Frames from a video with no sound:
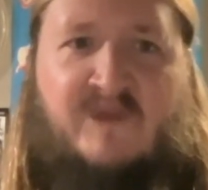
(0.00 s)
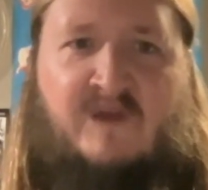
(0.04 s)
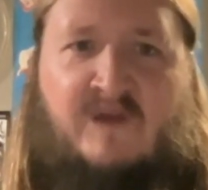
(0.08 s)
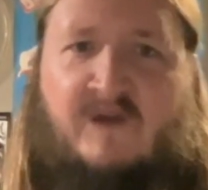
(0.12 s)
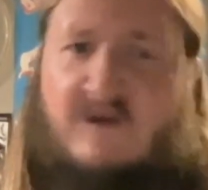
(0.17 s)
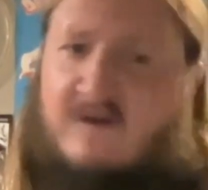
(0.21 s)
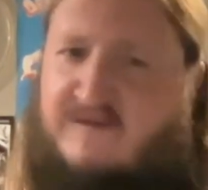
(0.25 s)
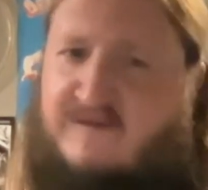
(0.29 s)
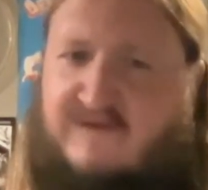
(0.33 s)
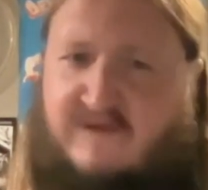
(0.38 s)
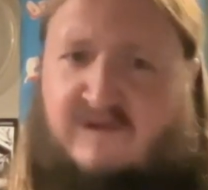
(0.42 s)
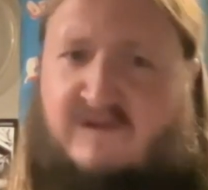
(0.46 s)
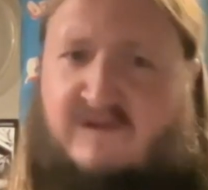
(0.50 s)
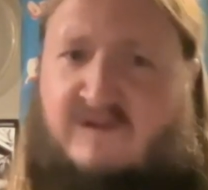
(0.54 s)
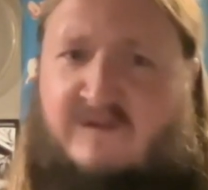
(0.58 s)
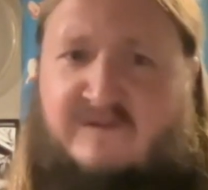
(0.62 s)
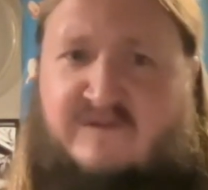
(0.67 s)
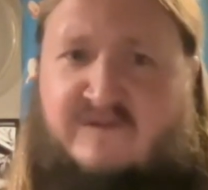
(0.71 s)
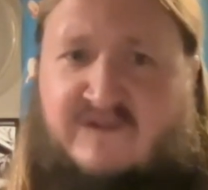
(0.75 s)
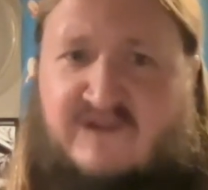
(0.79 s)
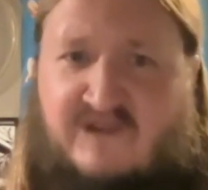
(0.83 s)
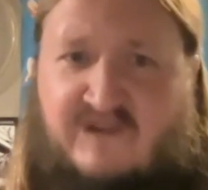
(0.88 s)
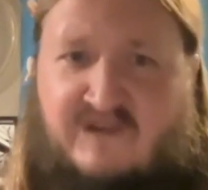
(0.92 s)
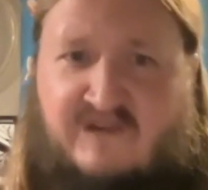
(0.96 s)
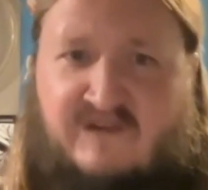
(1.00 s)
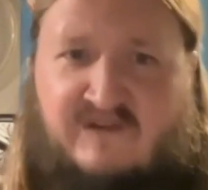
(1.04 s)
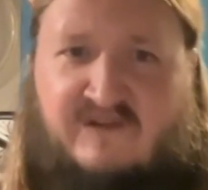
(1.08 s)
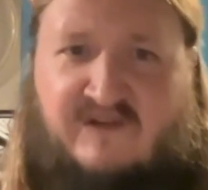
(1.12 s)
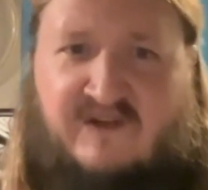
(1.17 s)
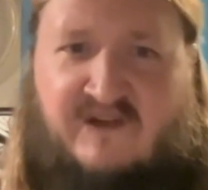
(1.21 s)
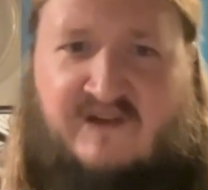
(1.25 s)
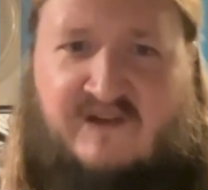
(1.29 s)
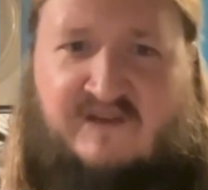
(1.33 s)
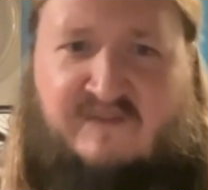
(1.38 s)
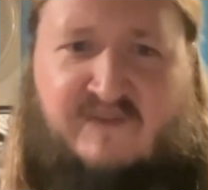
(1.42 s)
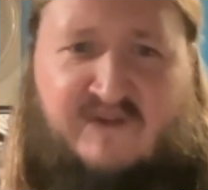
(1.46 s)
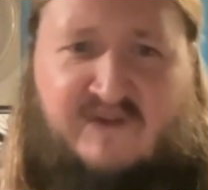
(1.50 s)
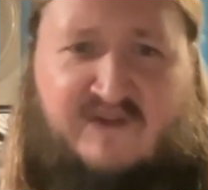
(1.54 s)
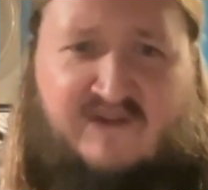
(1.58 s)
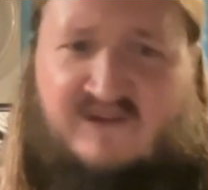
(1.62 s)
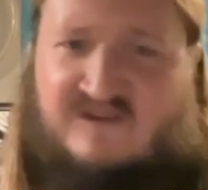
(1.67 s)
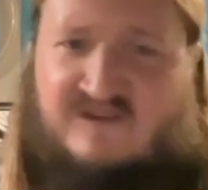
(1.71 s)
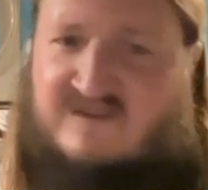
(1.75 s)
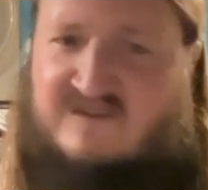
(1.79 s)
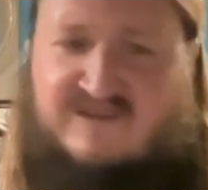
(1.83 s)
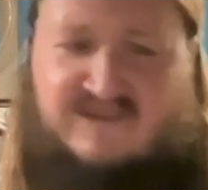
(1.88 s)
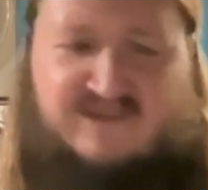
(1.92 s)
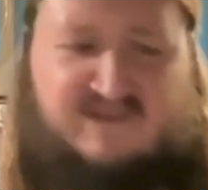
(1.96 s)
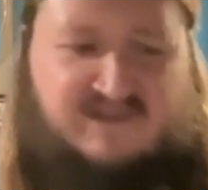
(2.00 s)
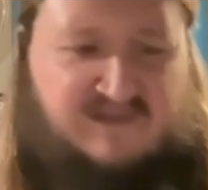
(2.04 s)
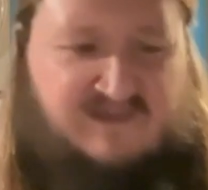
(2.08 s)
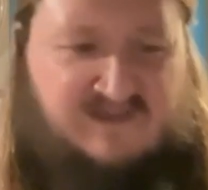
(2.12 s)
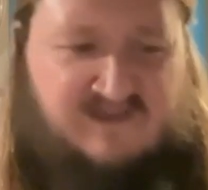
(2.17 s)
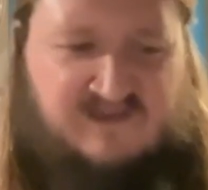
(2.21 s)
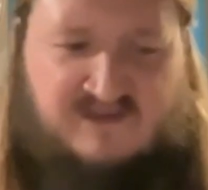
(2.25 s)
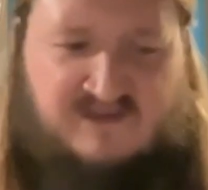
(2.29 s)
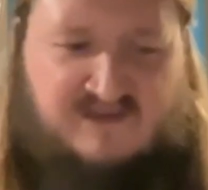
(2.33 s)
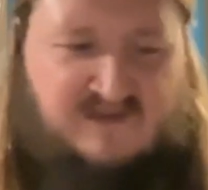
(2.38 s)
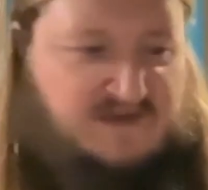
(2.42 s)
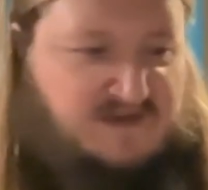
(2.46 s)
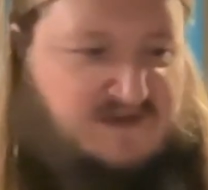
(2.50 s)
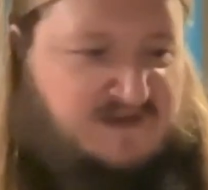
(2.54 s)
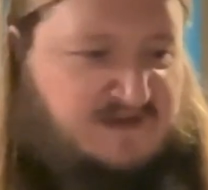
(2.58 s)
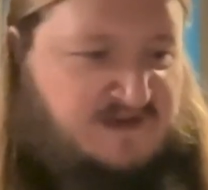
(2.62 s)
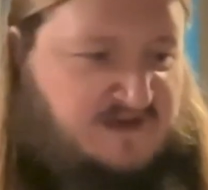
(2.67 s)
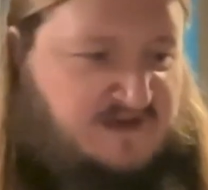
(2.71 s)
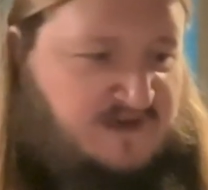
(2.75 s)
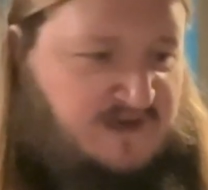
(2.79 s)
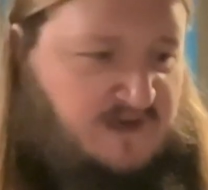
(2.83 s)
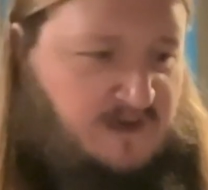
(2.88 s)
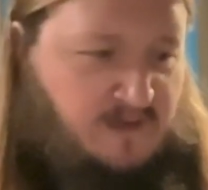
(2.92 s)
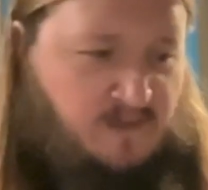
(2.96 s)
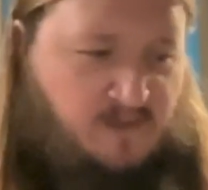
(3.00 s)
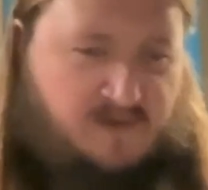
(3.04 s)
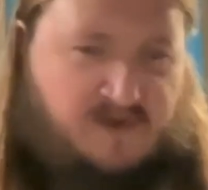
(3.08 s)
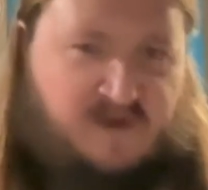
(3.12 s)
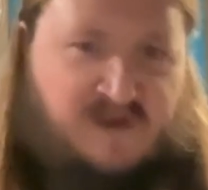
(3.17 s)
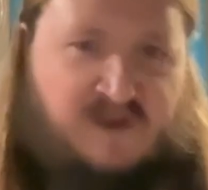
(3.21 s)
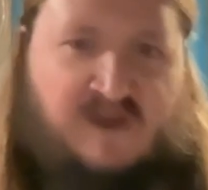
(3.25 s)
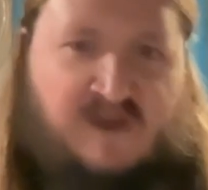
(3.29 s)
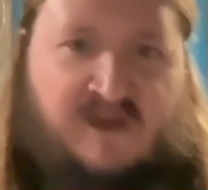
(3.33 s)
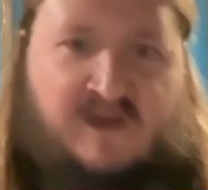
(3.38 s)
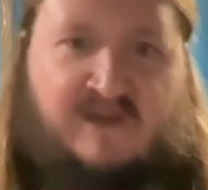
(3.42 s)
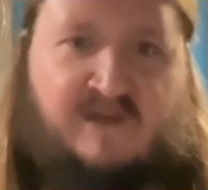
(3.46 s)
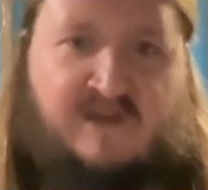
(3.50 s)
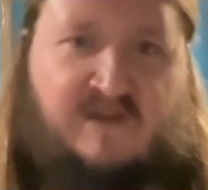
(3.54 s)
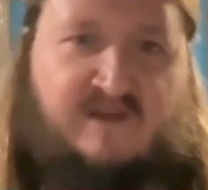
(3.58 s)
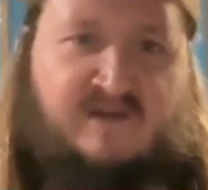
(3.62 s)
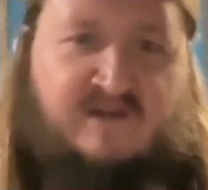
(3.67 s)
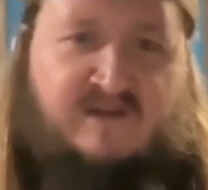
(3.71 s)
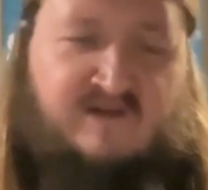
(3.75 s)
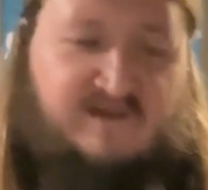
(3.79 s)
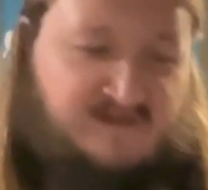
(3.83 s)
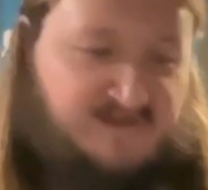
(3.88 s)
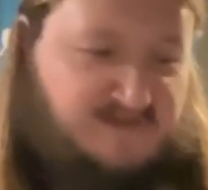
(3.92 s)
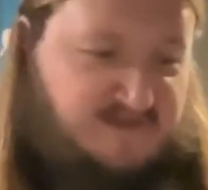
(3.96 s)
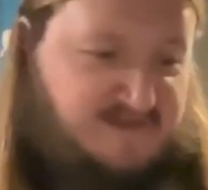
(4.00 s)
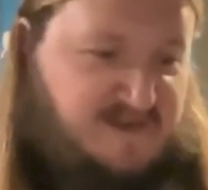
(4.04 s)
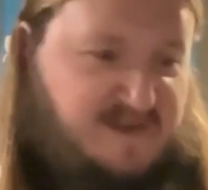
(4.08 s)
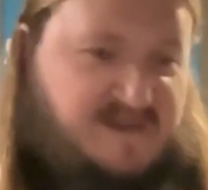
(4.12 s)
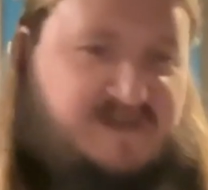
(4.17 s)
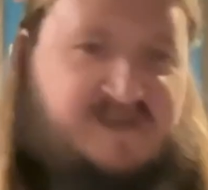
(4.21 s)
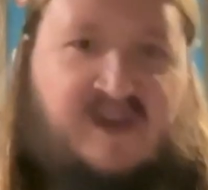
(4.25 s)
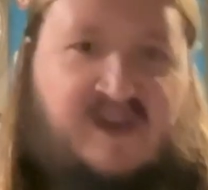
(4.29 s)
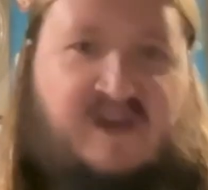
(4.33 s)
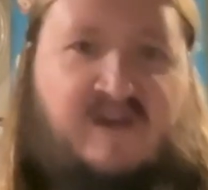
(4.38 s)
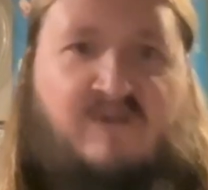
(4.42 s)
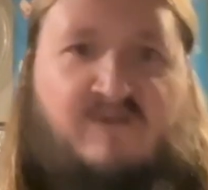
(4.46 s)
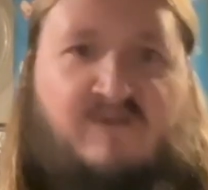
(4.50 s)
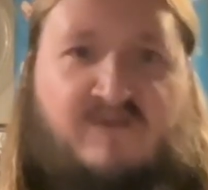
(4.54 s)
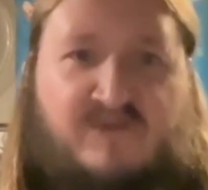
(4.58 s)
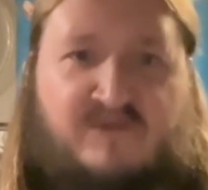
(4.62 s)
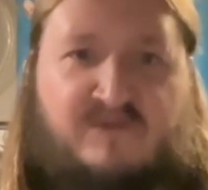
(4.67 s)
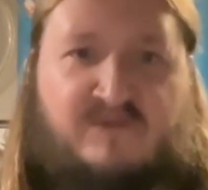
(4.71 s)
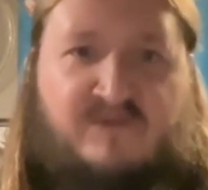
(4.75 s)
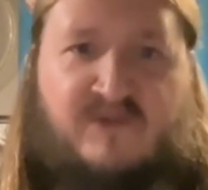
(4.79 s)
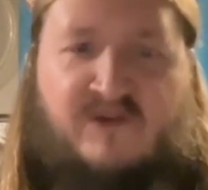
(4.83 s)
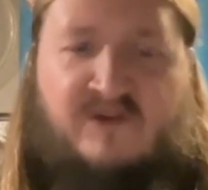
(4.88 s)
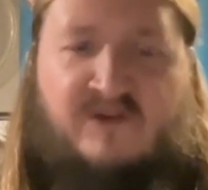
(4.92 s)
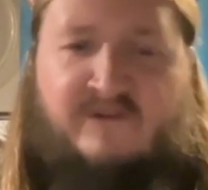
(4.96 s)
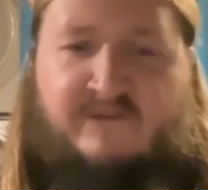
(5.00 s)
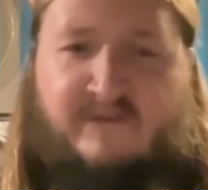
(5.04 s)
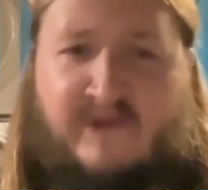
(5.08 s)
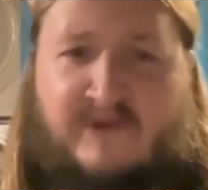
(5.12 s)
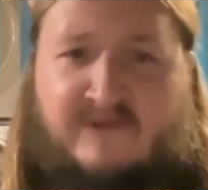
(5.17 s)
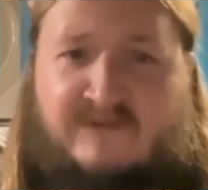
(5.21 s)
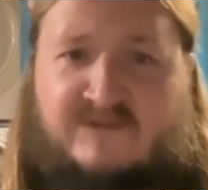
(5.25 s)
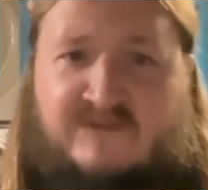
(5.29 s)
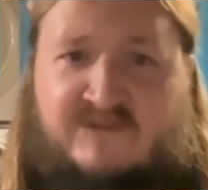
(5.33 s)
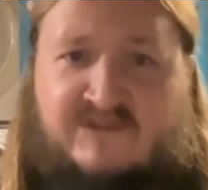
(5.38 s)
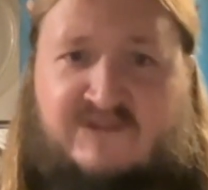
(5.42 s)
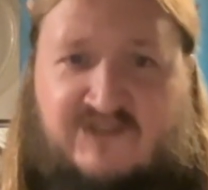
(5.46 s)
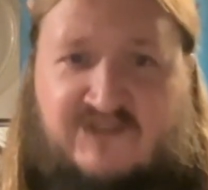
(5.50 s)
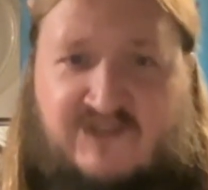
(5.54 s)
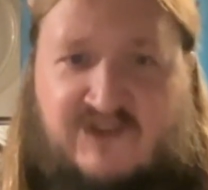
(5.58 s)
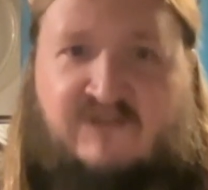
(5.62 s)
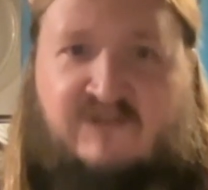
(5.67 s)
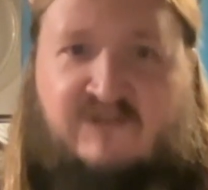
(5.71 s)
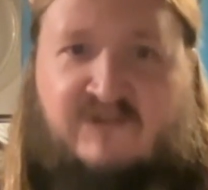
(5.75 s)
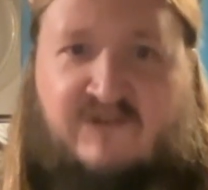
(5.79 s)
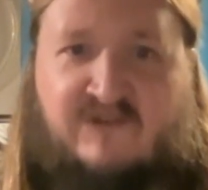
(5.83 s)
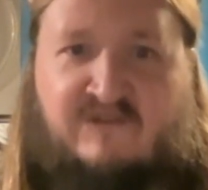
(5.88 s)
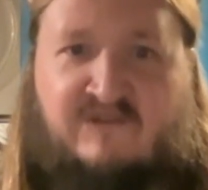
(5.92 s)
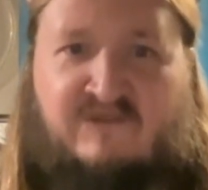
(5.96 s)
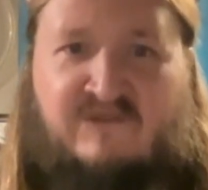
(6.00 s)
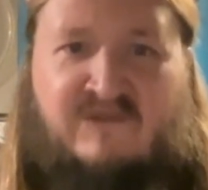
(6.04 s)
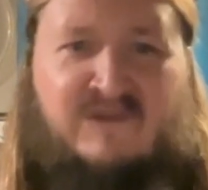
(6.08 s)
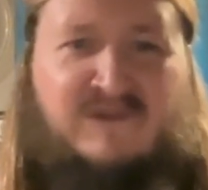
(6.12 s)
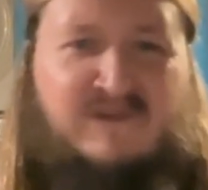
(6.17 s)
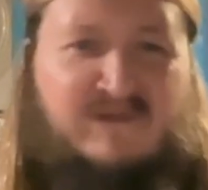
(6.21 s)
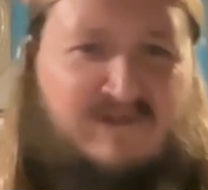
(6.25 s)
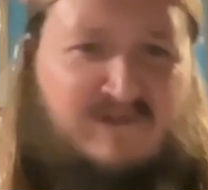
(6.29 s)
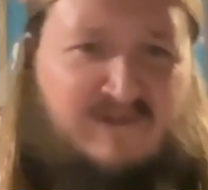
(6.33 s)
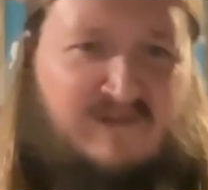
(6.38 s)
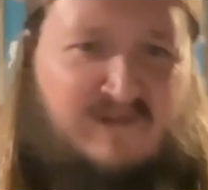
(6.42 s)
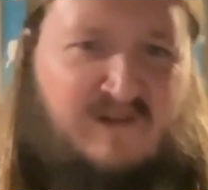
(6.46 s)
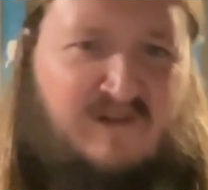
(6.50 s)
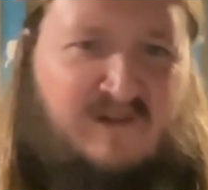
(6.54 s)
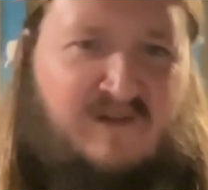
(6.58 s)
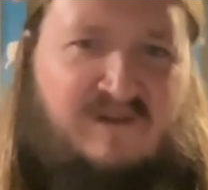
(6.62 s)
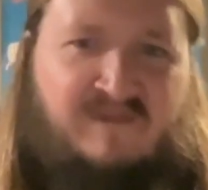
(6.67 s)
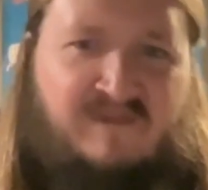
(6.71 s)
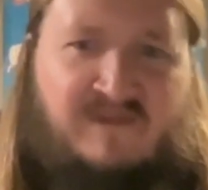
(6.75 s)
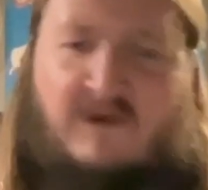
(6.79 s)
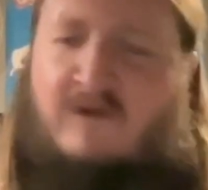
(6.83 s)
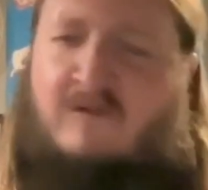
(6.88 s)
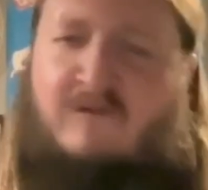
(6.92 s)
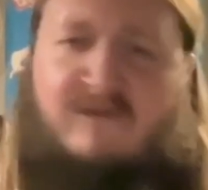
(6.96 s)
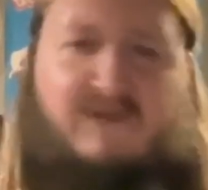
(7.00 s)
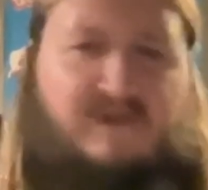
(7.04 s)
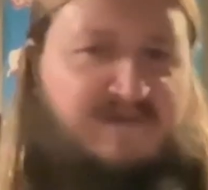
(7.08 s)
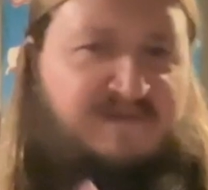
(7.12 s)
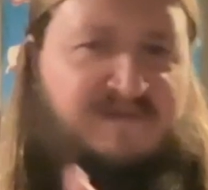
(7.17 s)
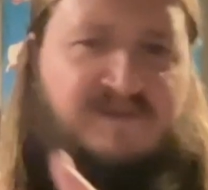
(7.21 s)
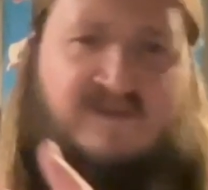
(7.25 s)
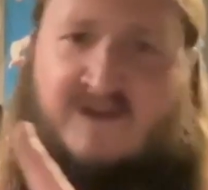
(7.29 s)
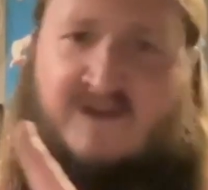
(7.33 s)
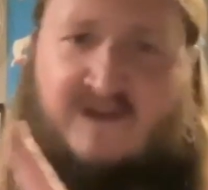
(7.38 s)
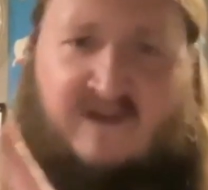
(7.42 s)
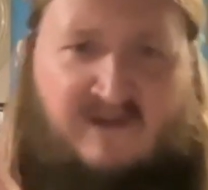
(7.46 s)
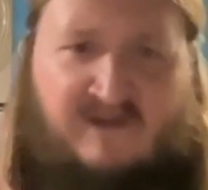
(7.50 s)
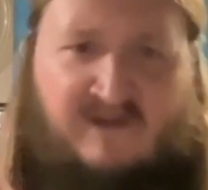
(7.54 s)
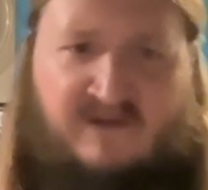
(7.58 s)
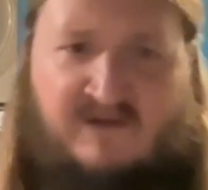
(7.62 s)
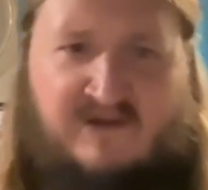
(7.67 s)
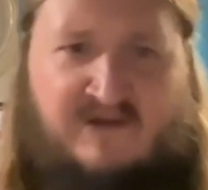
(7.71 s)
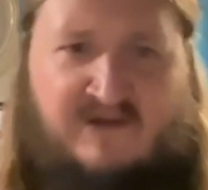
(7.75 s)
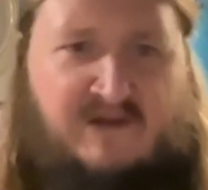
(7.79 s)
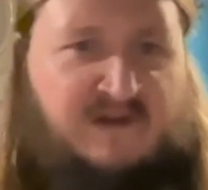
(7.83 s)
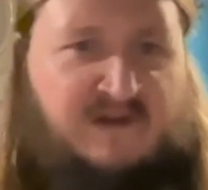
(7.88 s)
Hopefully, they come to the UK because I want to hear this album that I'm about to show you live. I love to hear